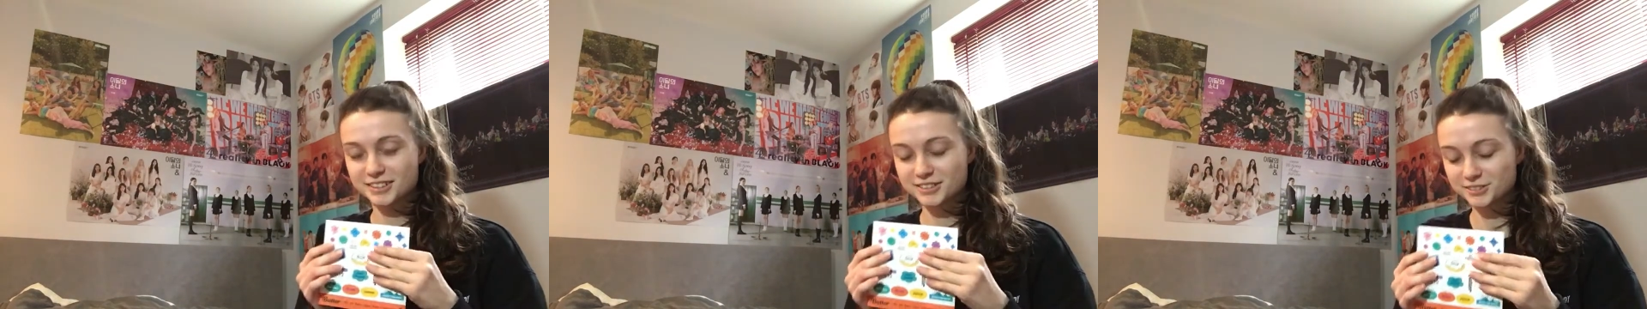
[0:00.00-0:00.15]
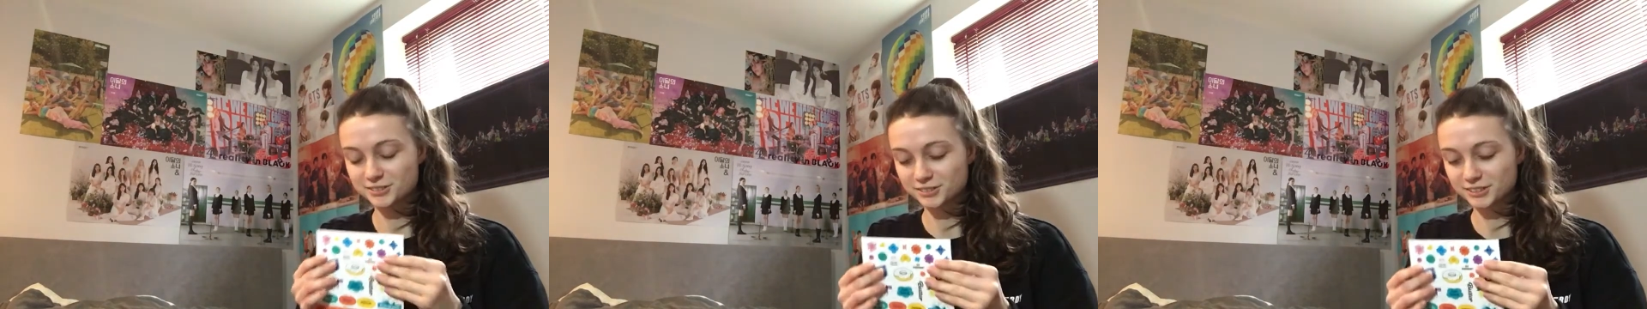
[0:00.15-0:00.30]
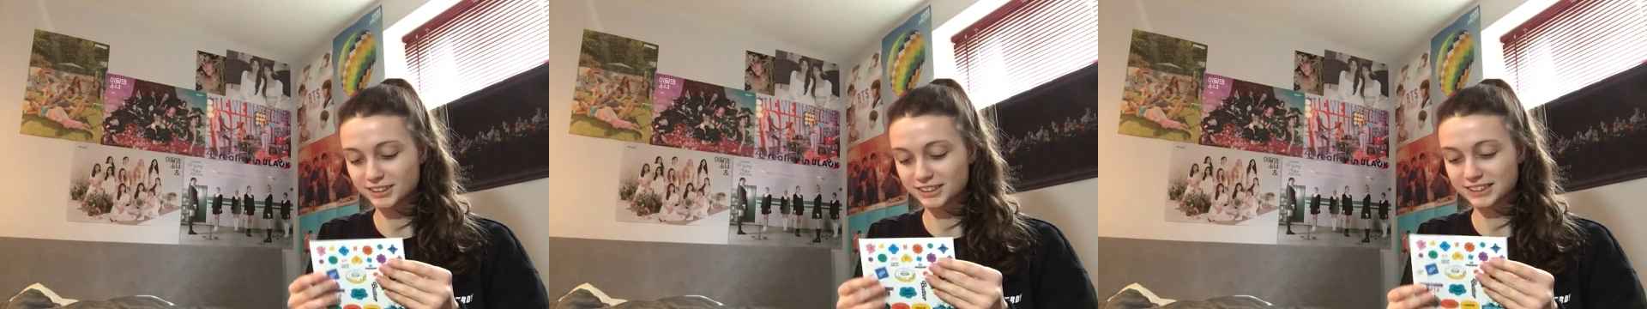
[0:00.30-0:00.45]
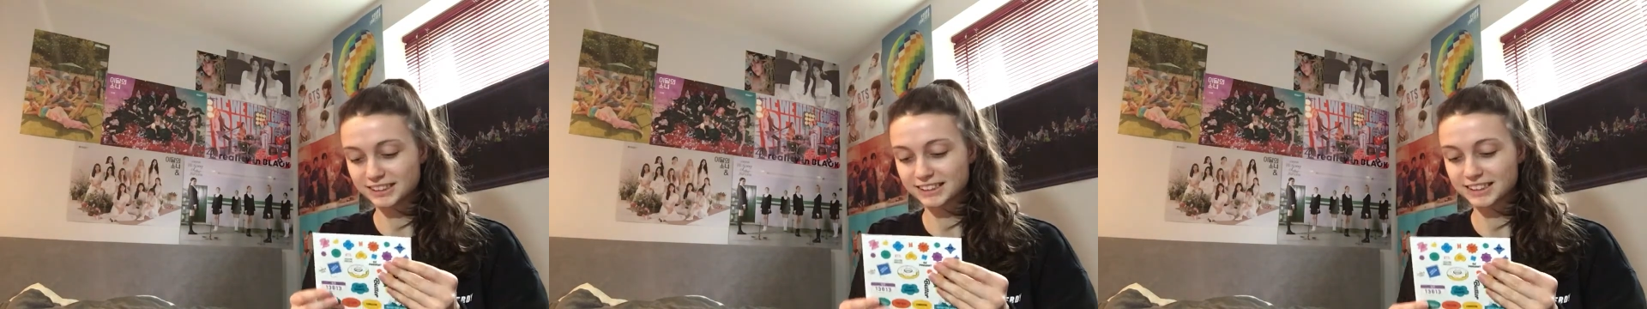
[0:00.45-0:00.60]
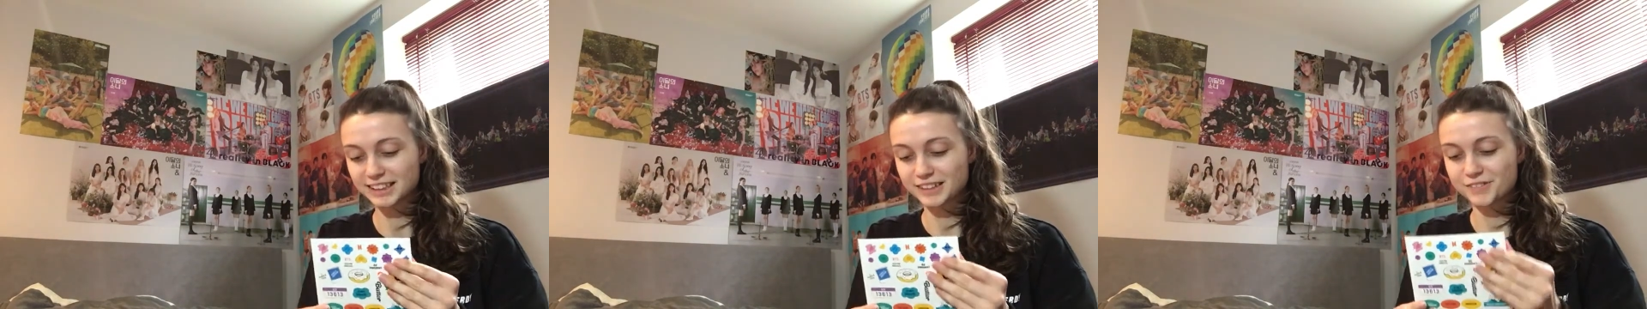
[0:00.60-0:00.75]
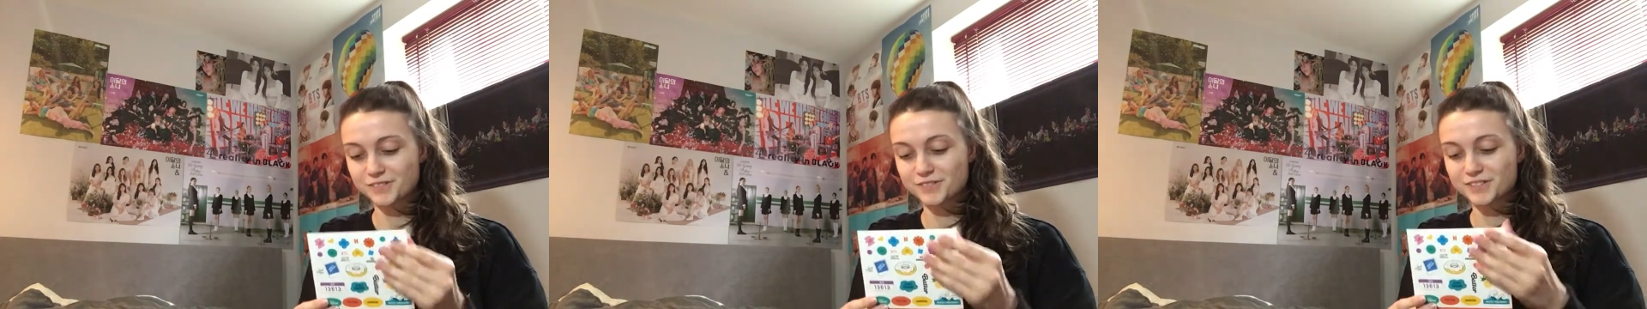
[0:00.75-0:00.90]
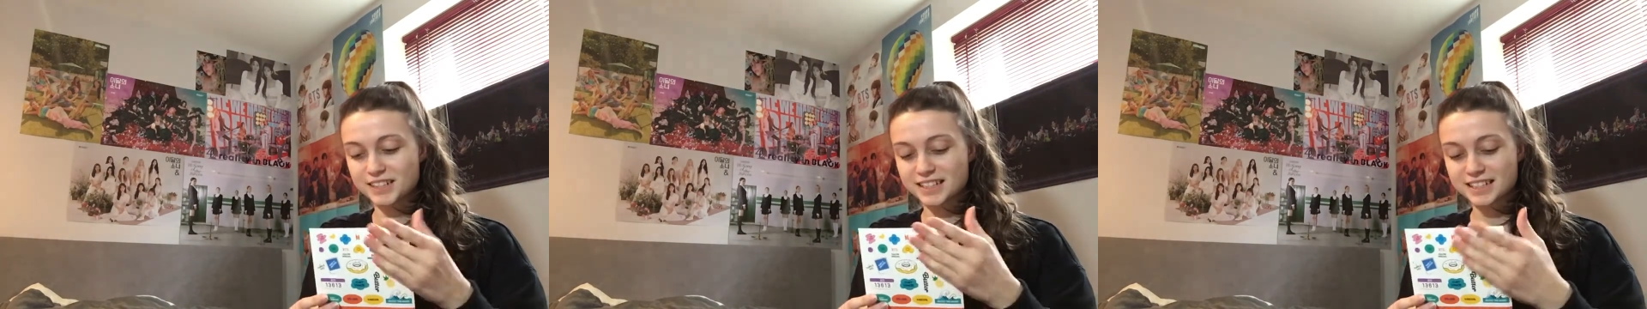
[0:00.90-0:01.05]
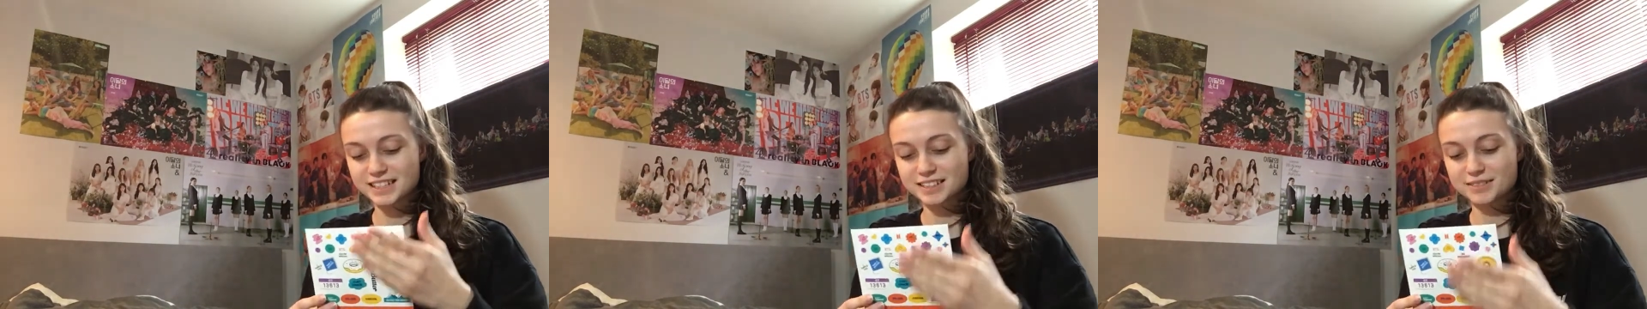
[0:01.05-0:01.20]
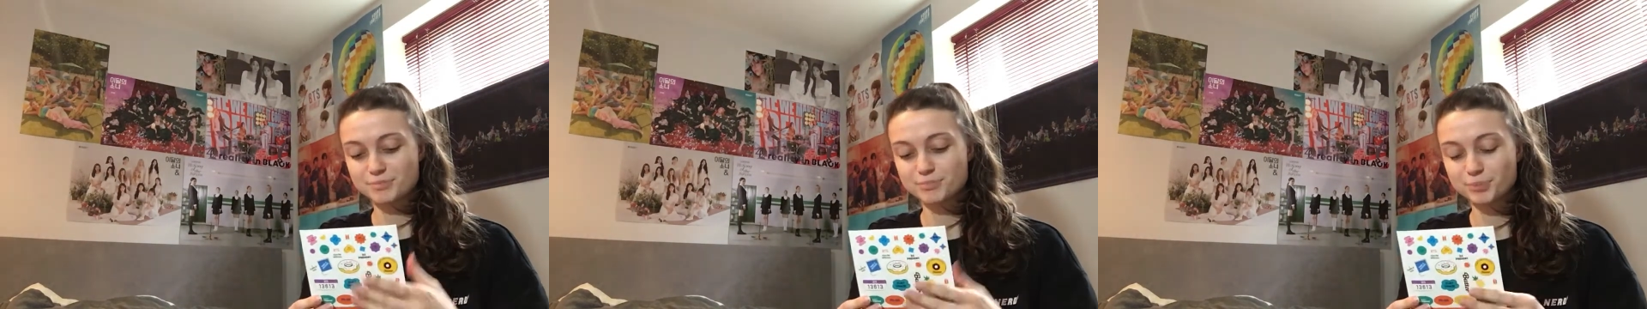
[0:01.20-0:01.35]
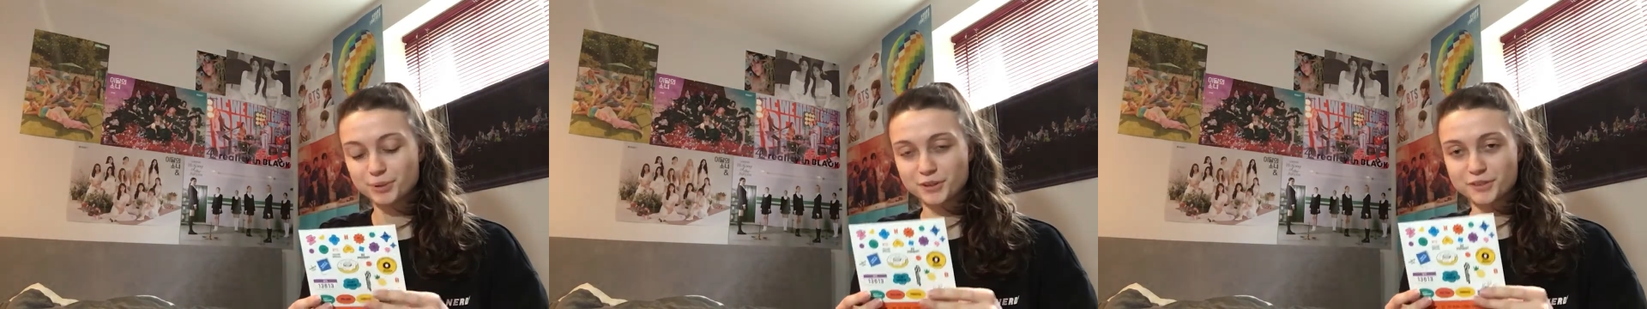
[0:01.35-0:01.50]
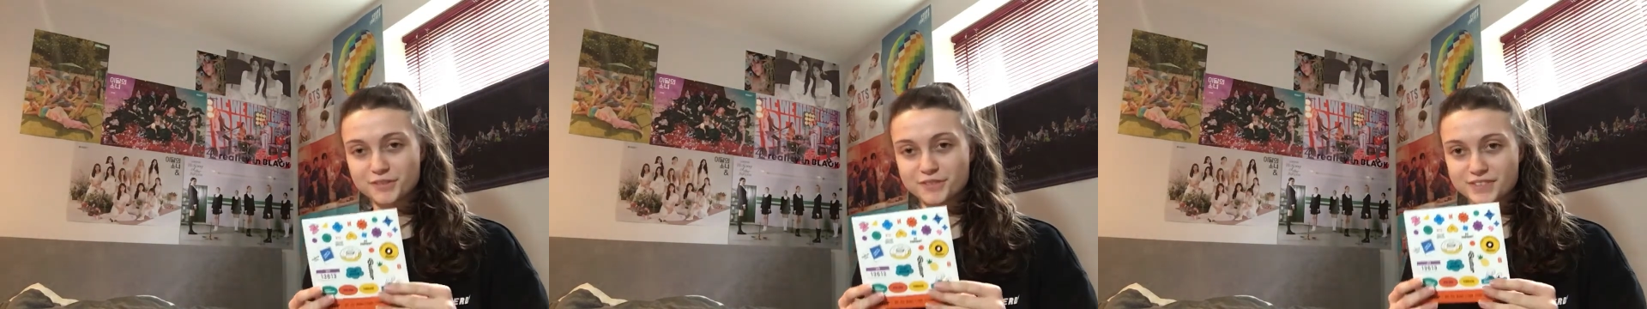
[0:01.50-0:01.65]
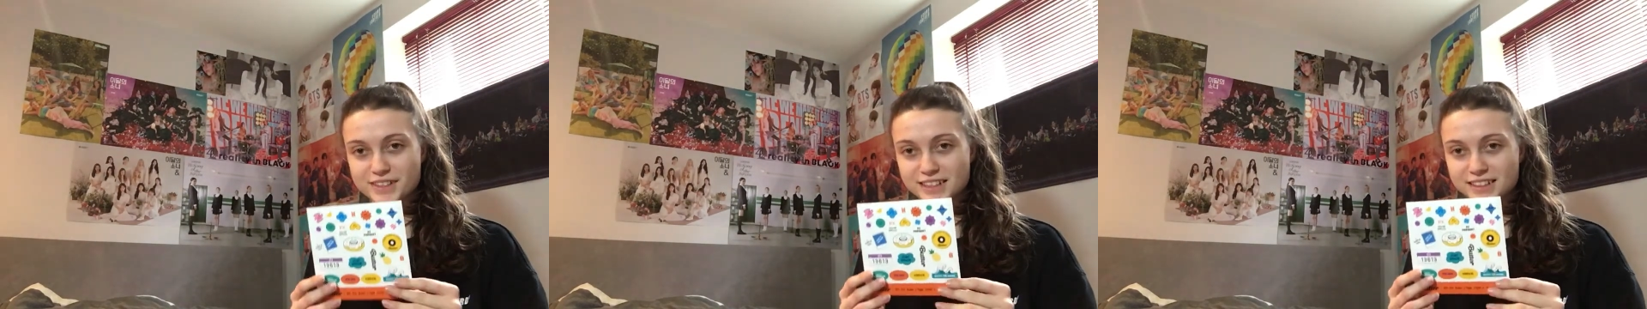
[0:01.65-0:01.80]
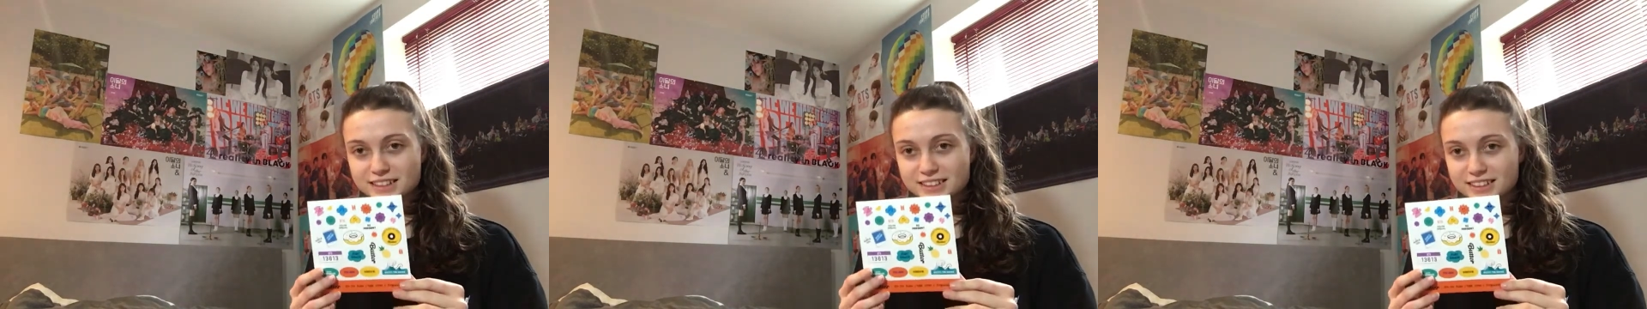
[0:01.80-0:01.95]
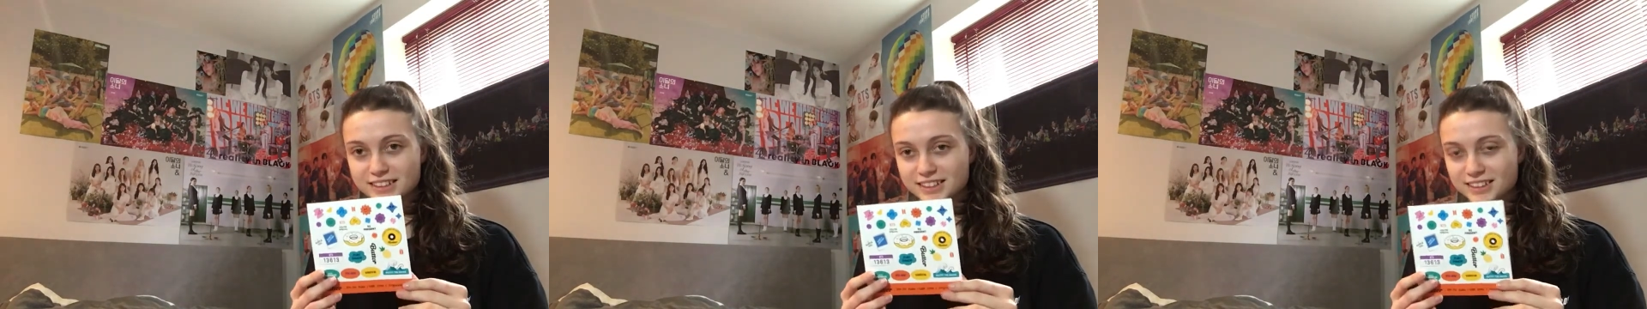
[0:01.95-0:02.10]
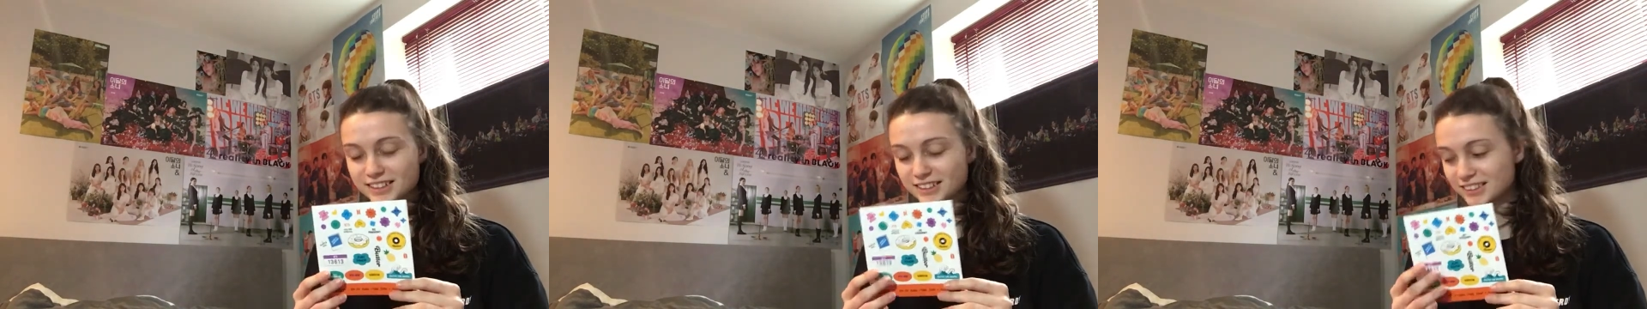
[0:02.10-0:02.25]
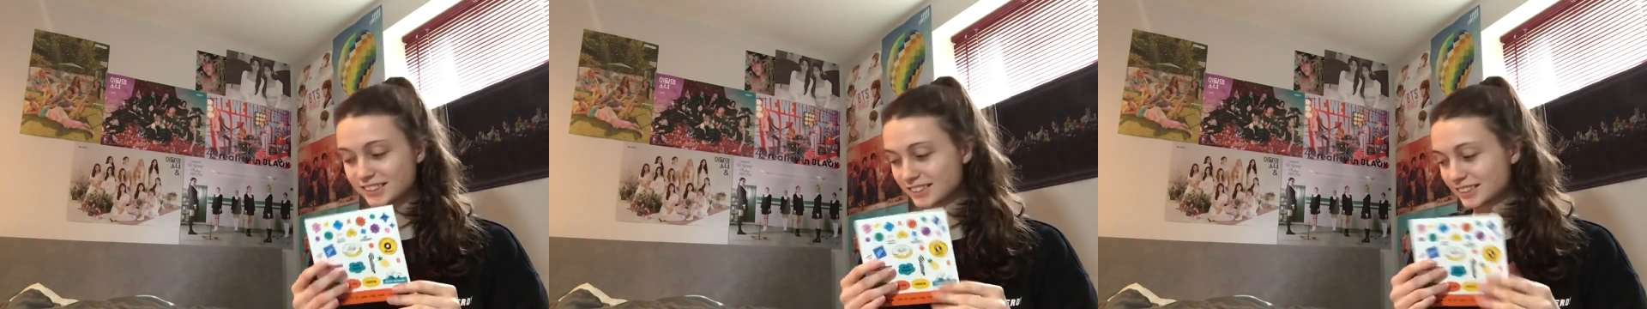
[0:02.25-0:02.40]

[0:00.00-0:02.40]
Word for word: to like have things in perfect, uh,